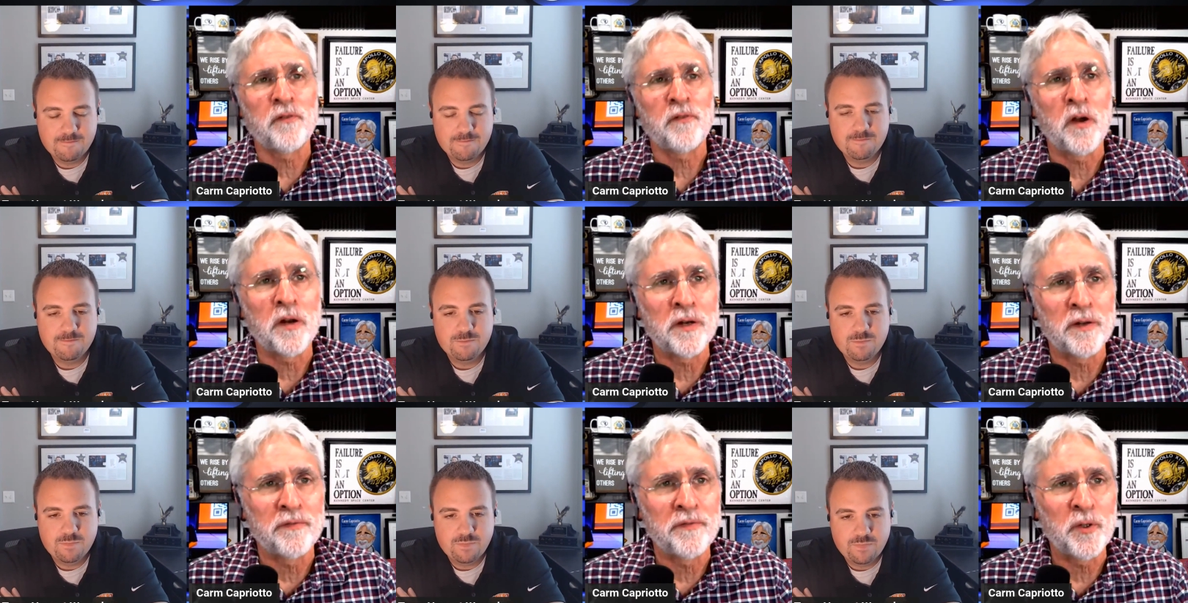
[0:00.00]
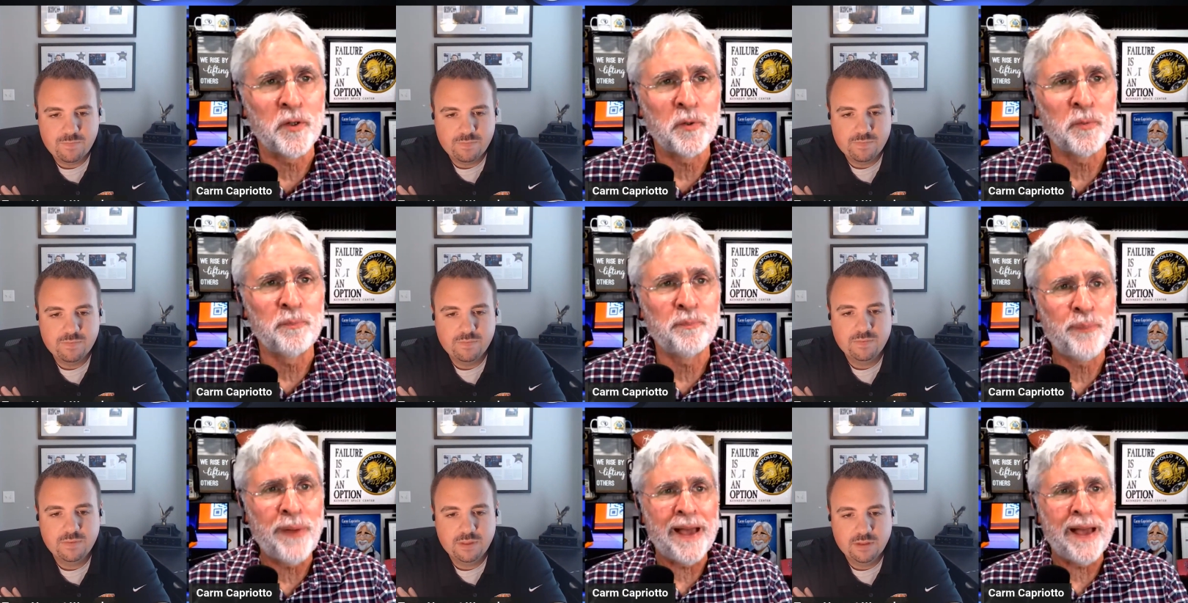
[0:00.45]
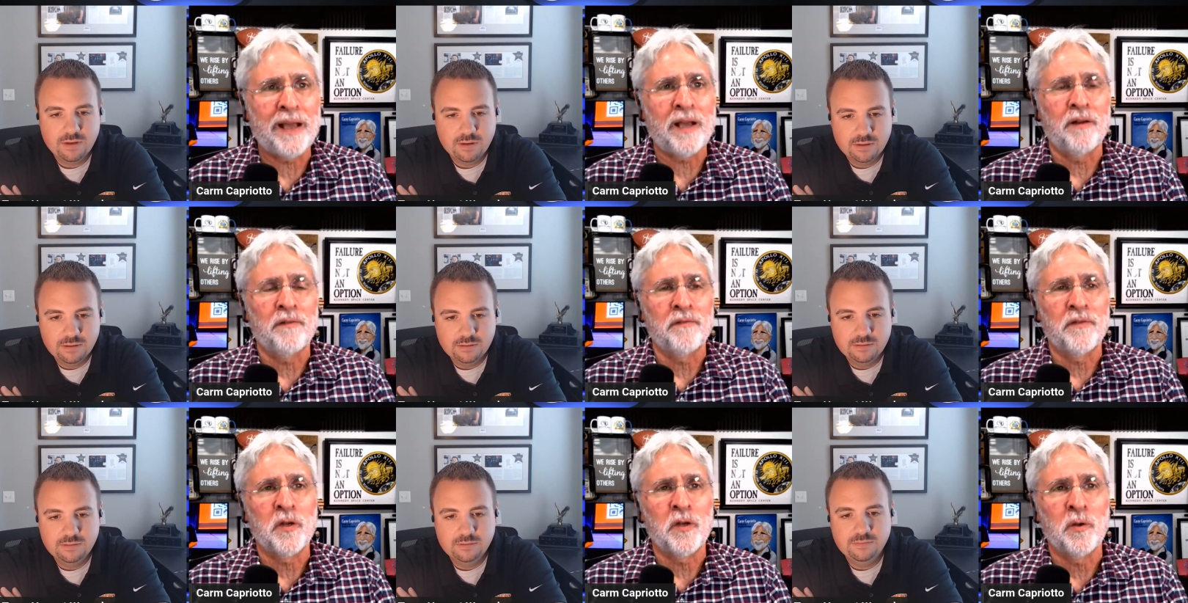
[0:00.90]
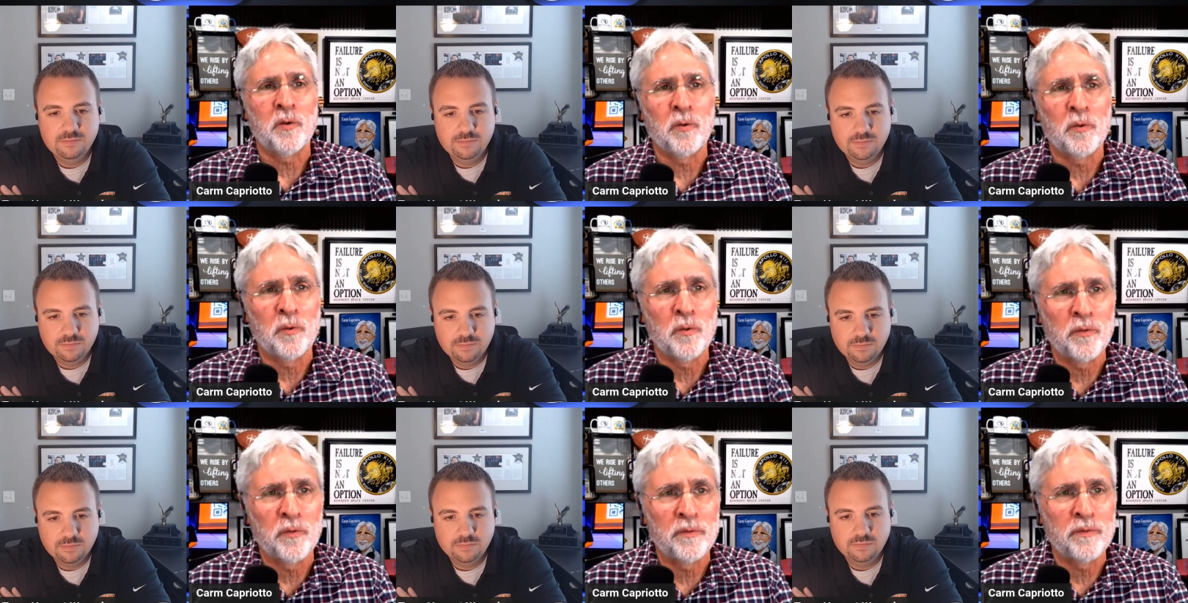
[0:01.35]
Speaker 1: front of you, back of
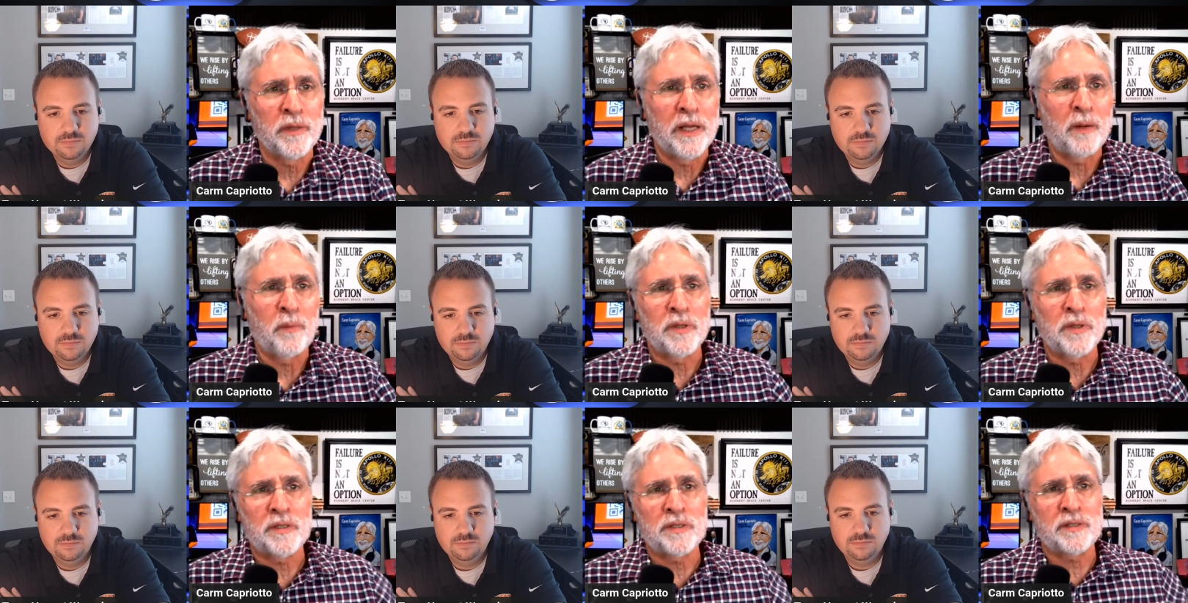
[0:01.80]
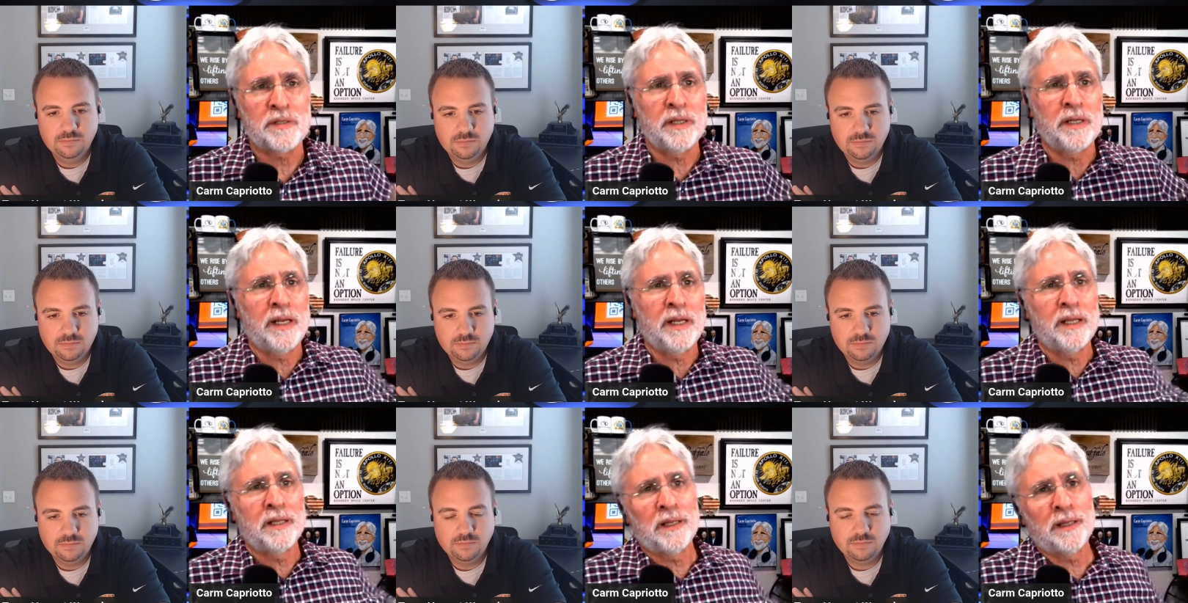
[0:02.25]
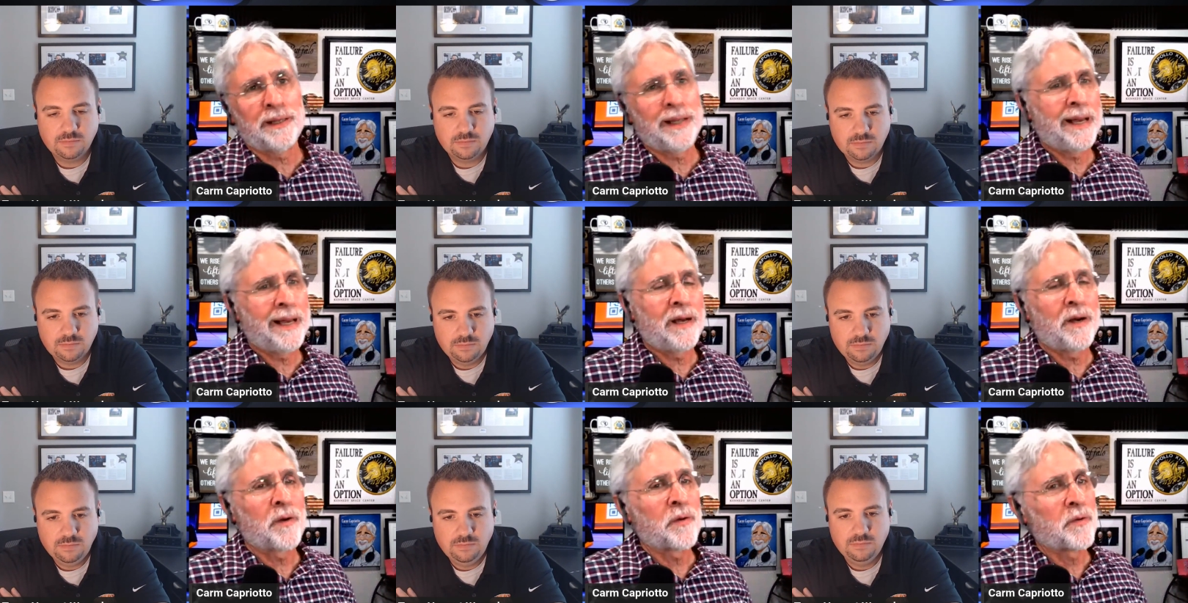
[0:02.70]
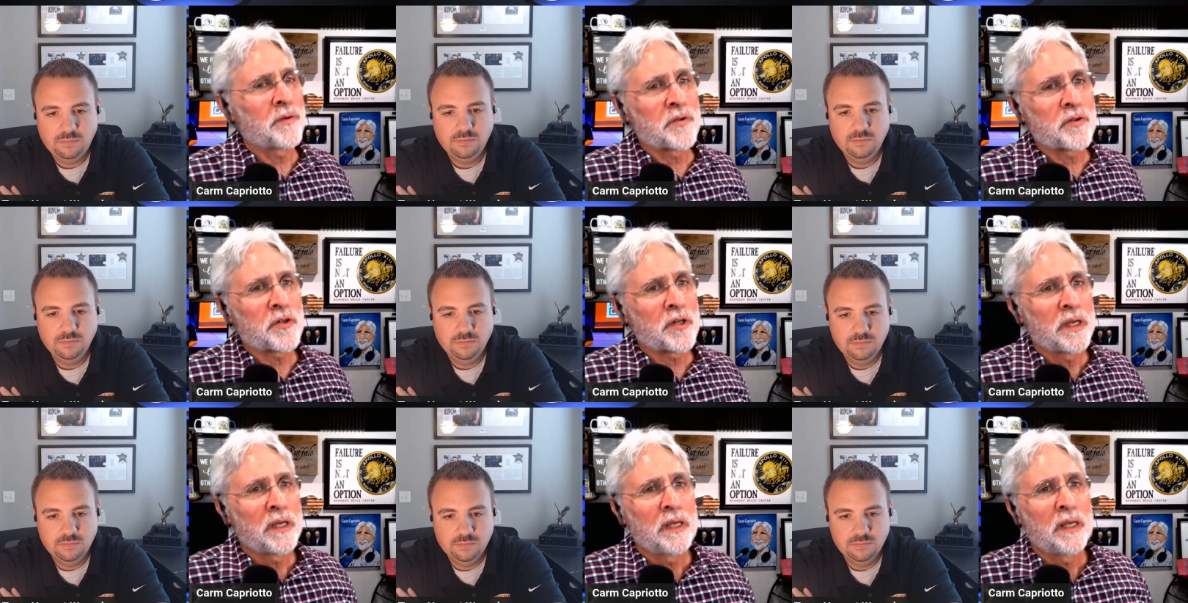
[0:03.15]
you, that was sitting in the
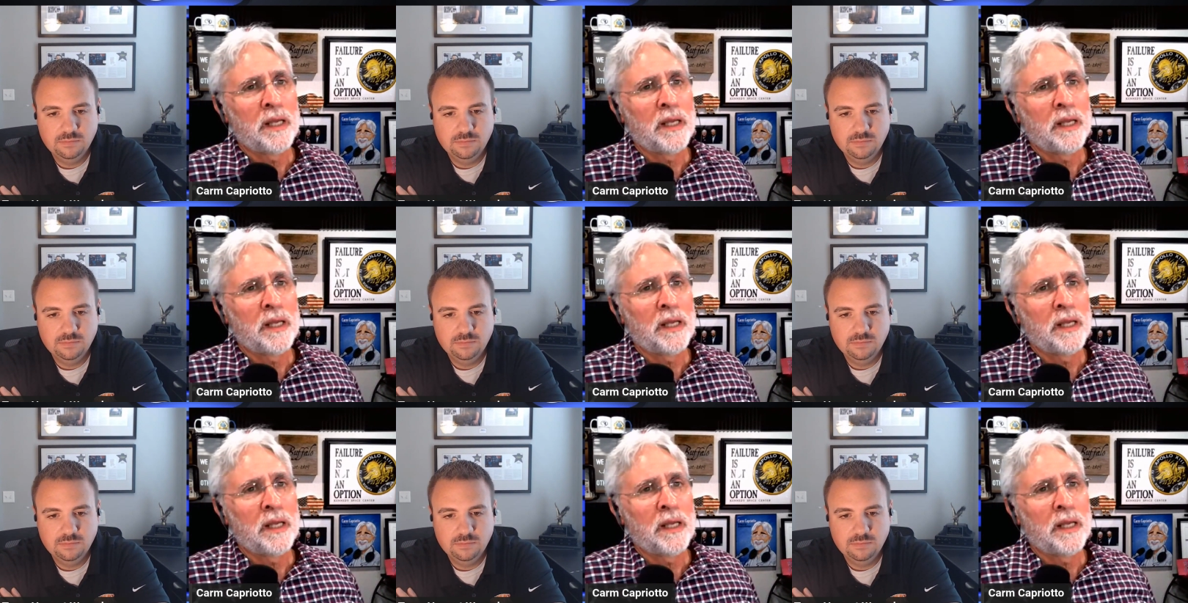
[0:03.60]
lounge.